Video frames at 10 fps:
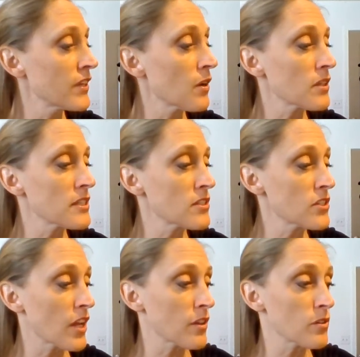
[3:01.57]
violas
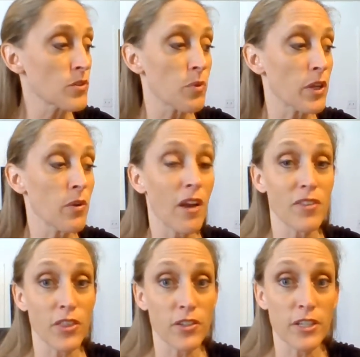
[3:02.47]
and cellos, what you
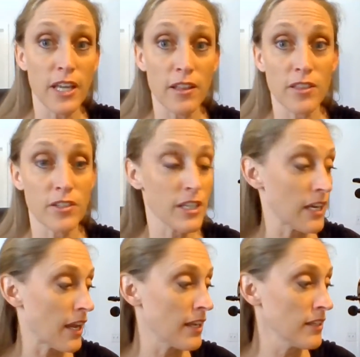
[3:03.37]
have at 38 and
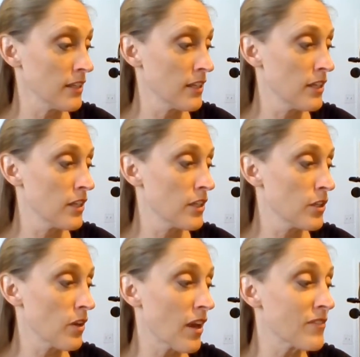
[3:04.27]
39,
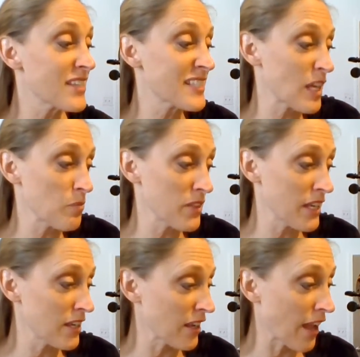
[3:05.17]
you have the same
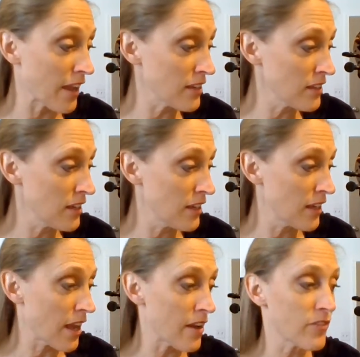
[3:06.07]
thing again
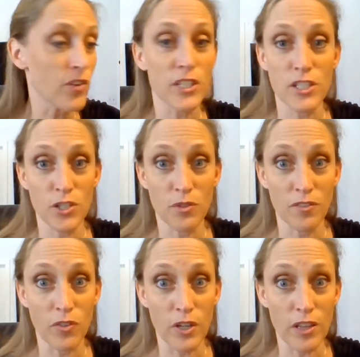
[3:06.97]
at 42
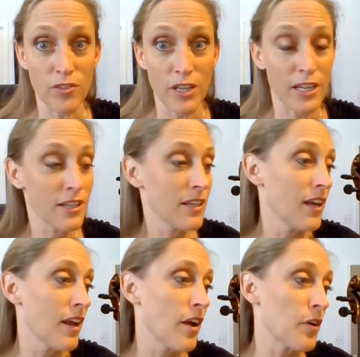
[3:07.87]
and 43.
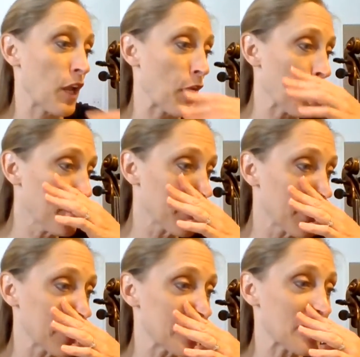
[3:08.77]
Okay,
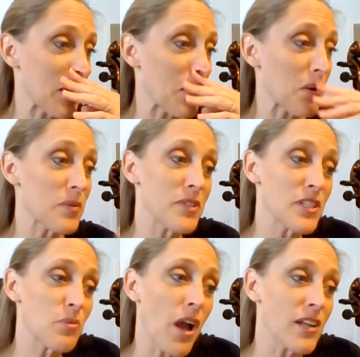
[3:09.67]
so
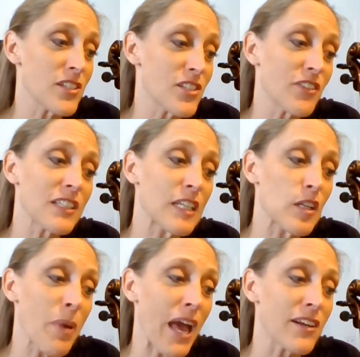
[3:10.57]
just watch for
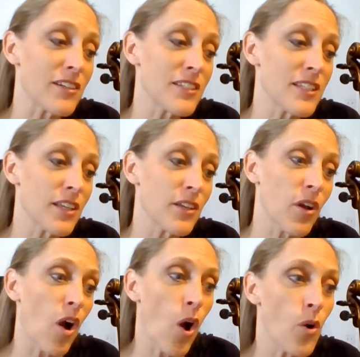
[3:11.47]
little patterns that
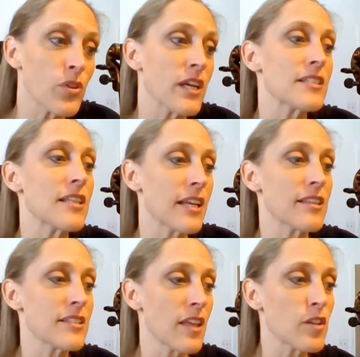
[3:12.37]
you go, oh, that's
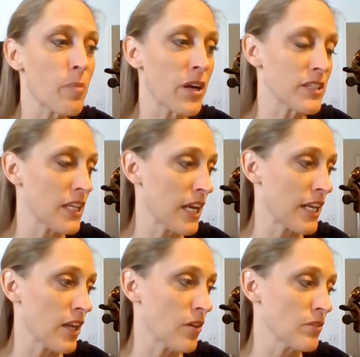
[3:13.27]
like this other part that
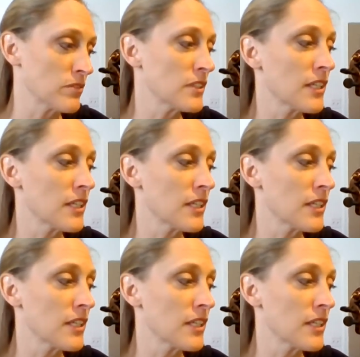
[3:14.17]
I know.